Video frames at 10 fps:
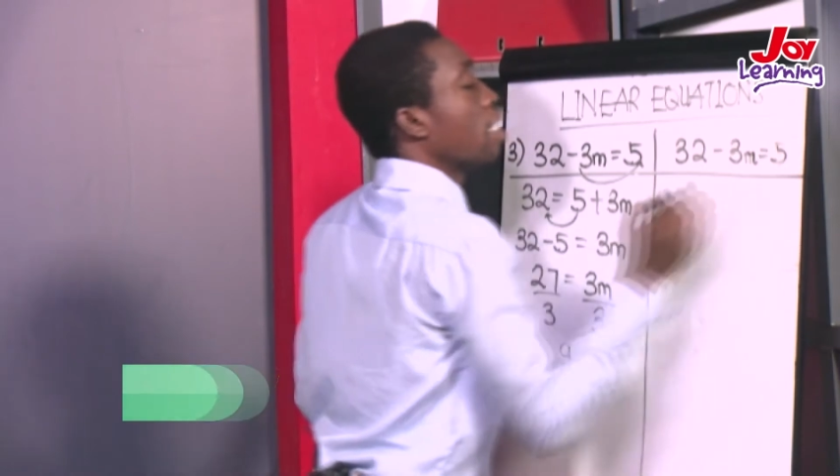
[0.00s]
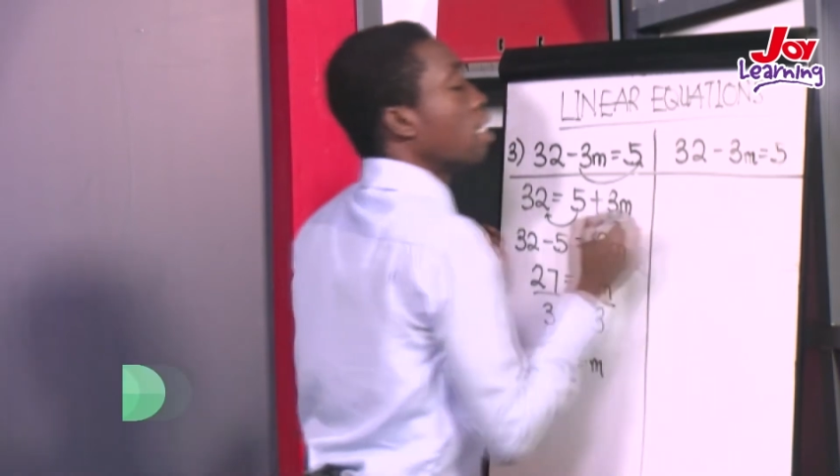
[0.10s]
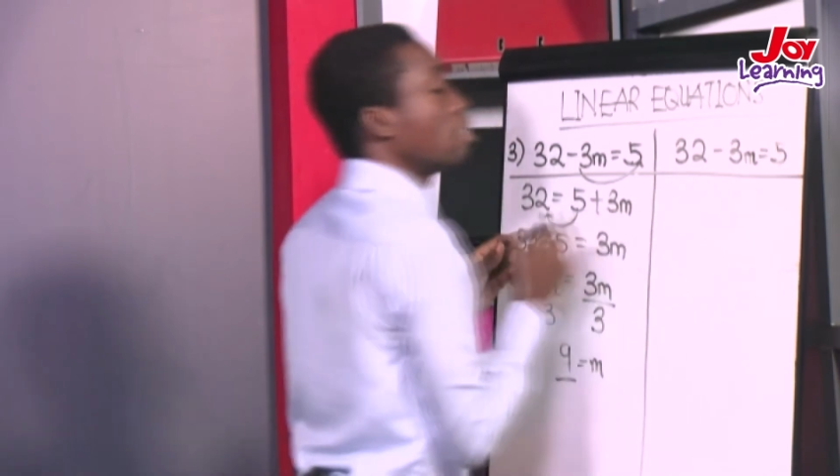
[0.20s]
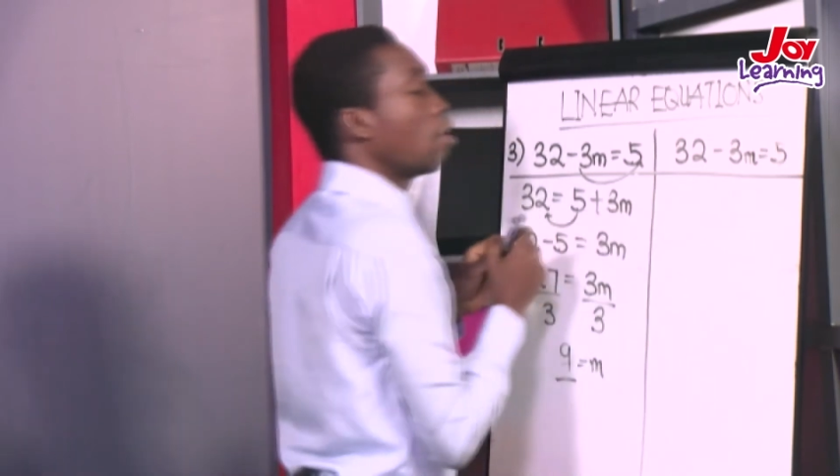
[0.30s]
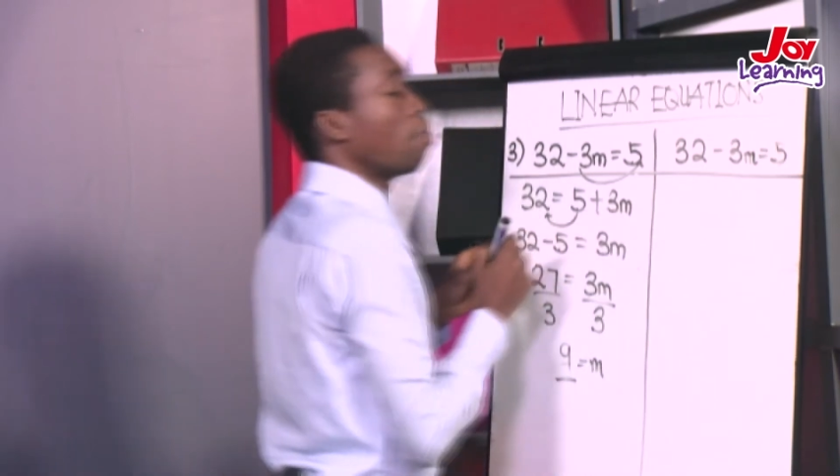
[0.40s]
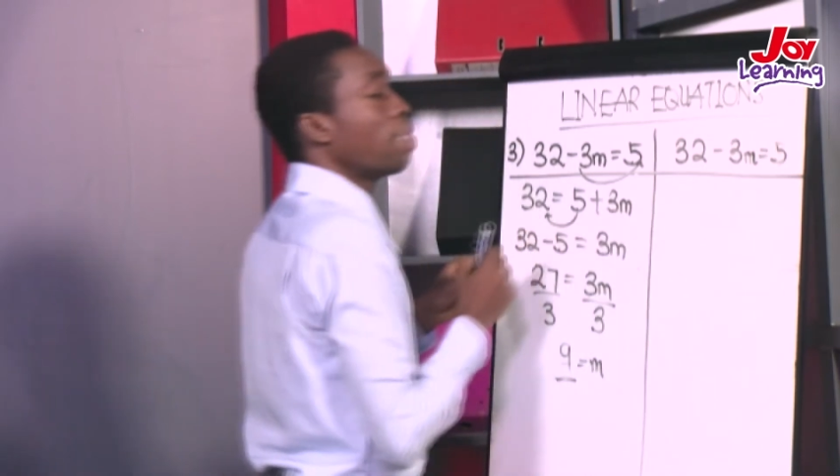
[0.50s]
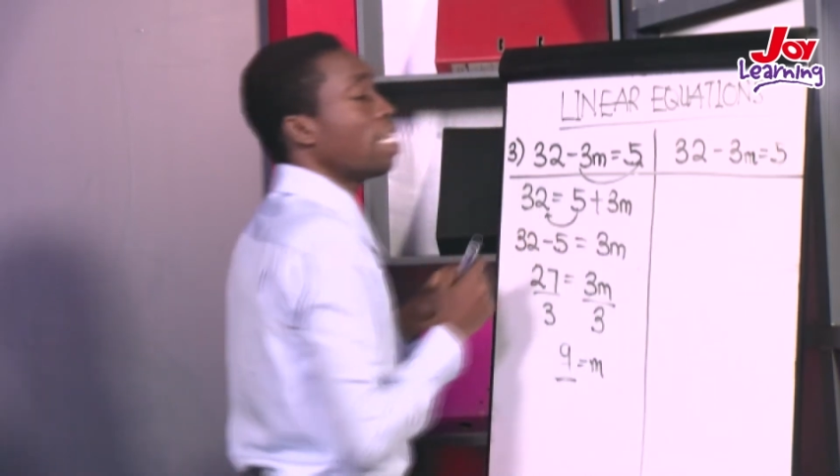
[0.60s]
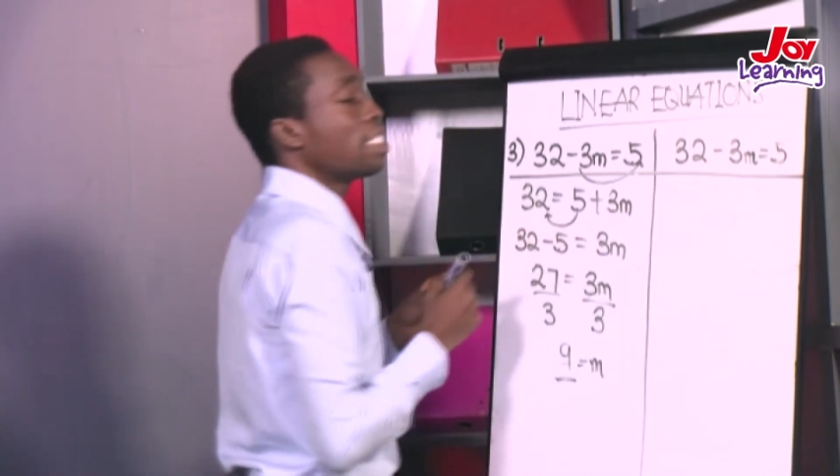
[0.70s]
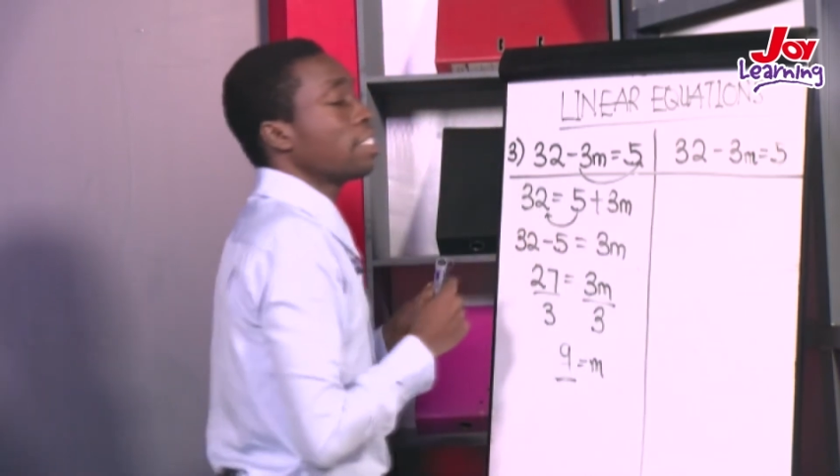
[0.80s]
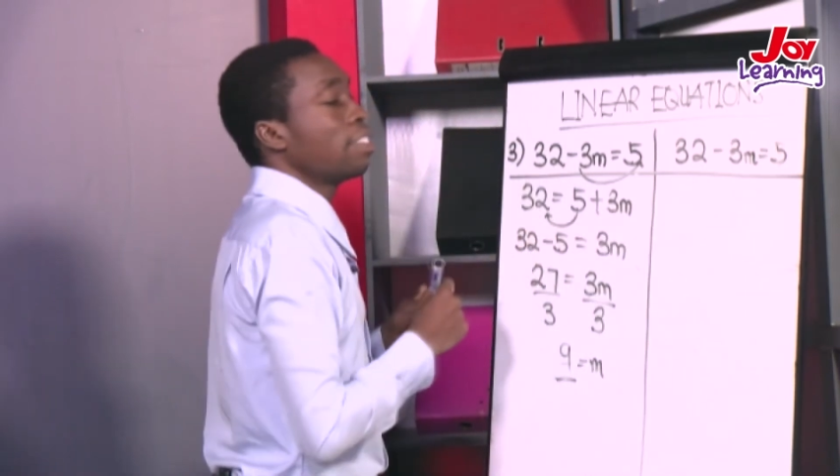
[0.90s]
So with
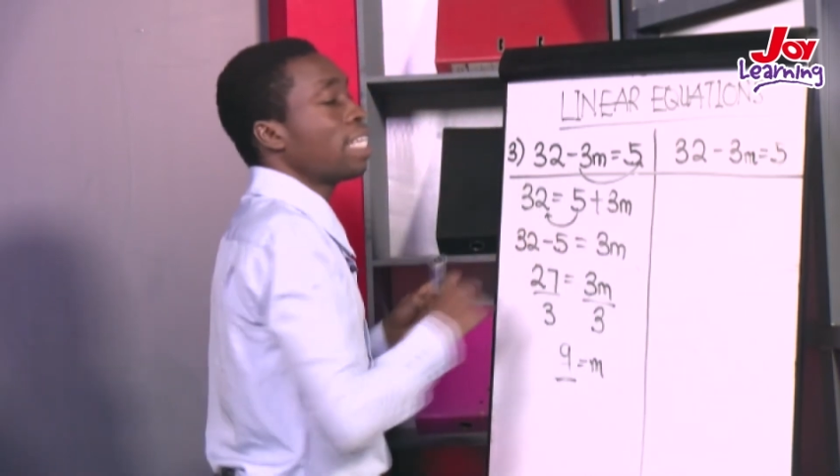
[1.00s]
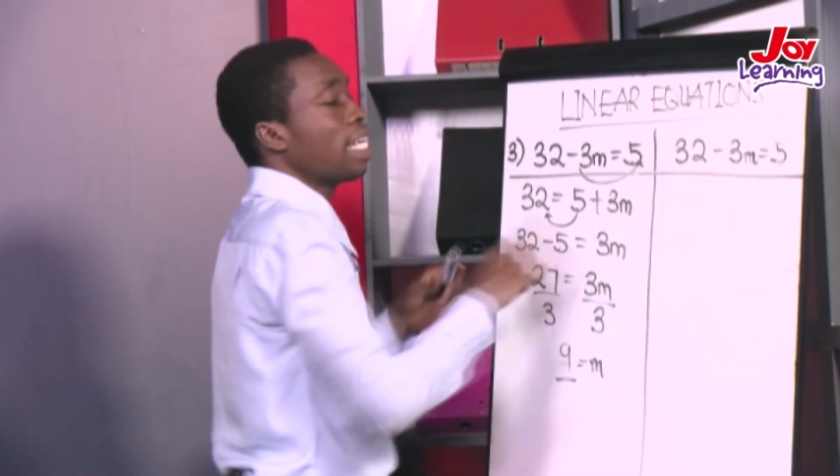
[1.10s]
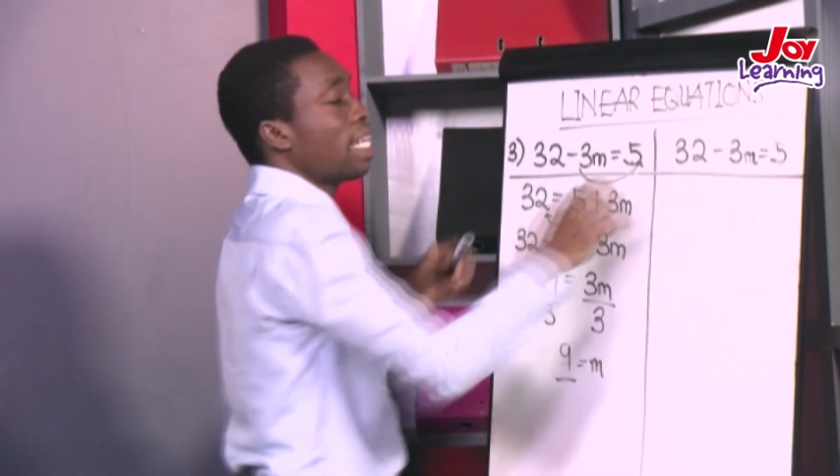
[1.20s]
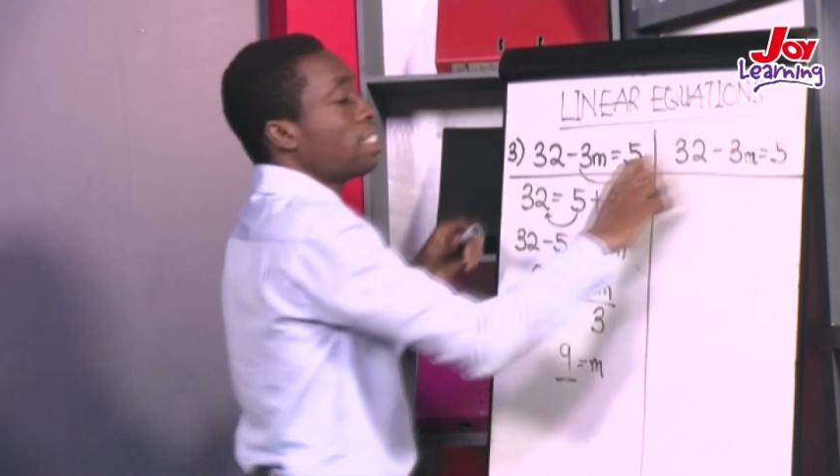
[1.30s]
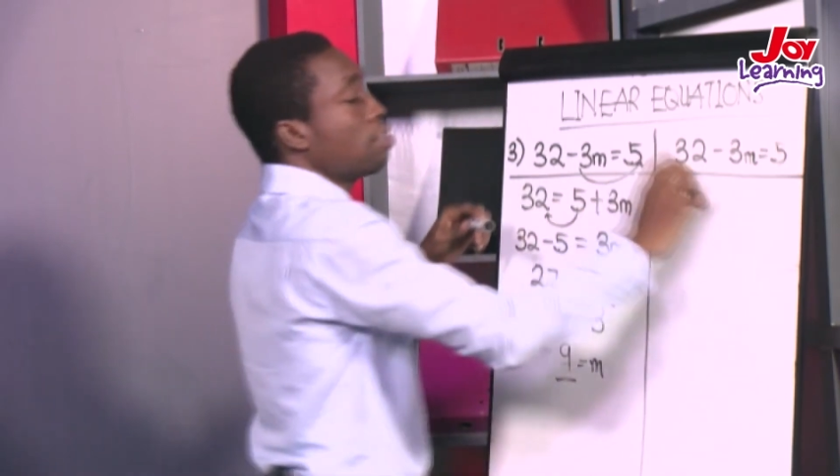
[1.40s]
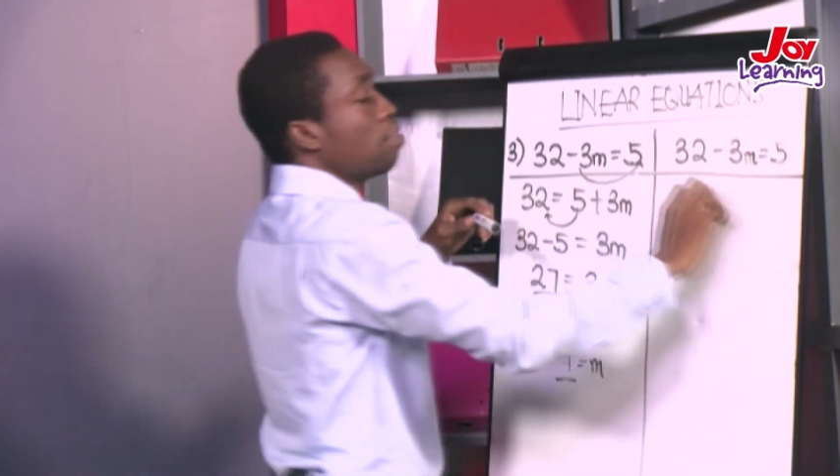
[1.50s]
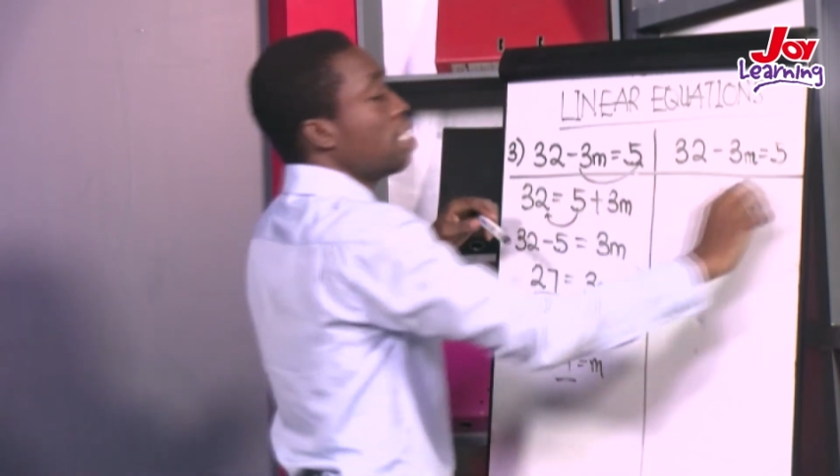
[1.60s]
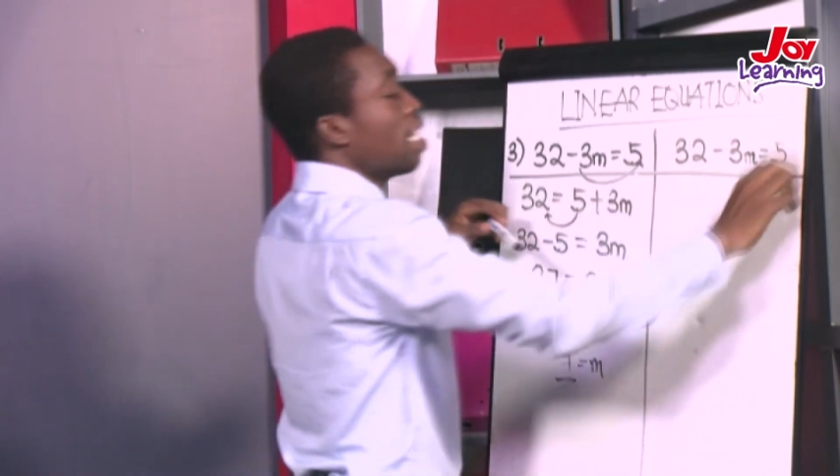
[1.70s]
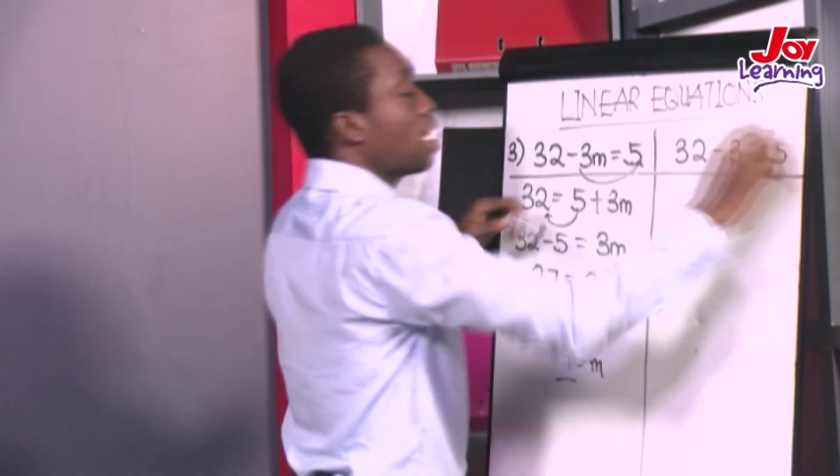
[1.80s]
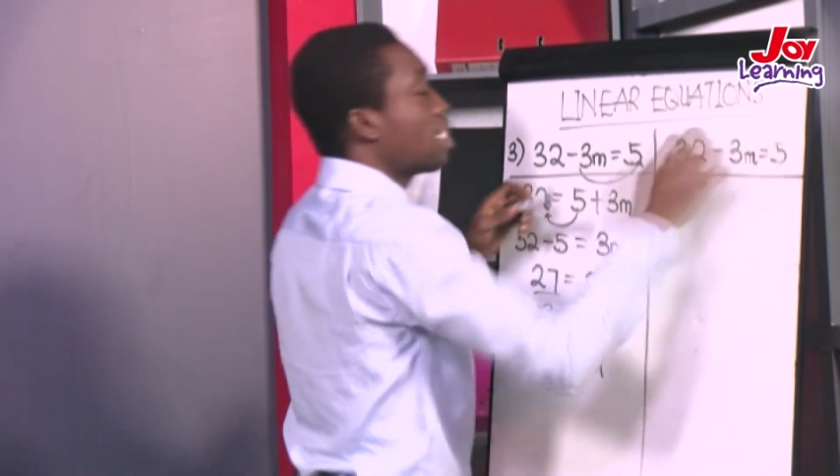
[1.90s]
this, you send a 32 to the
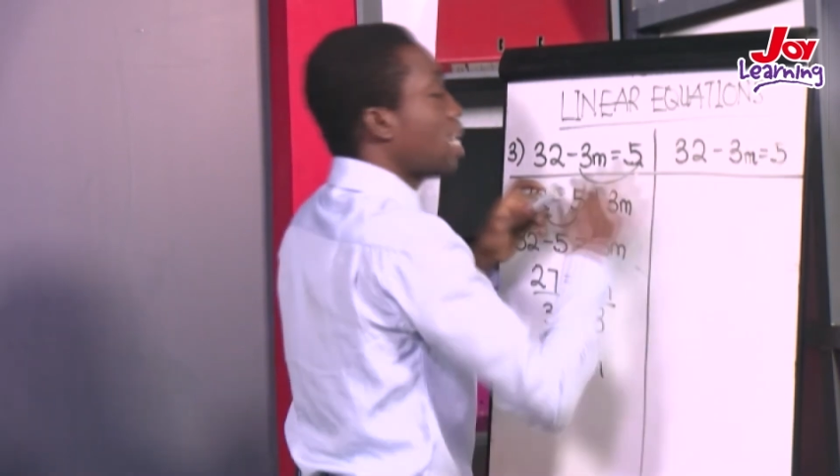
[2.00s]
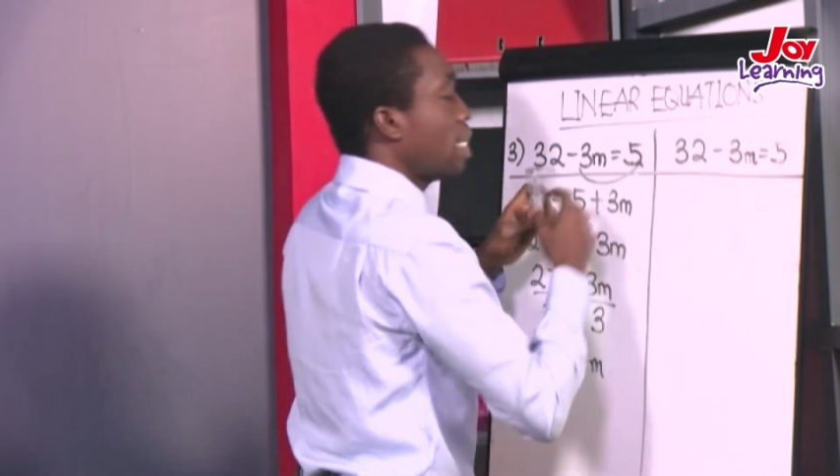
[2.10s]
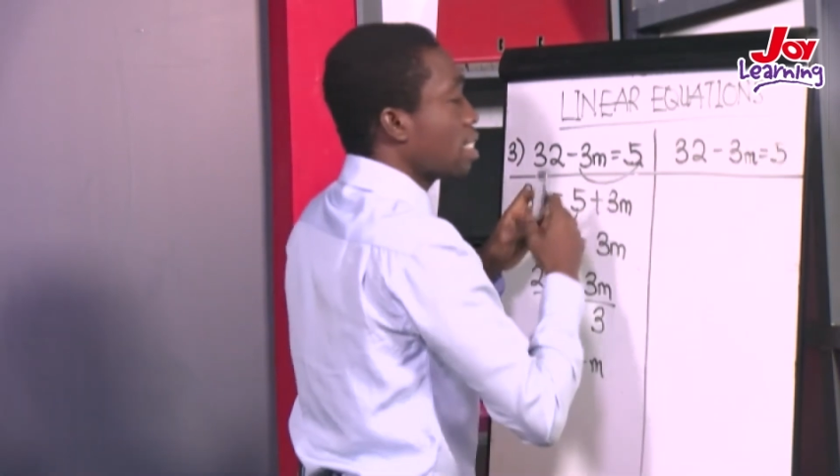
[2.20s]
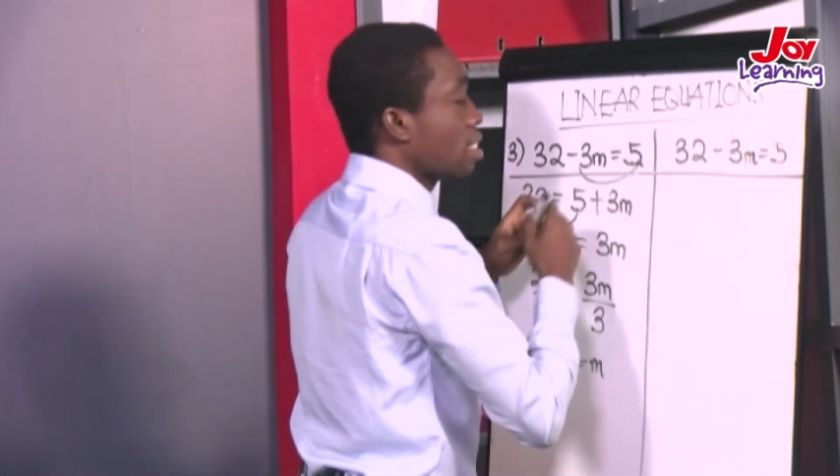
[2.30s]
other side,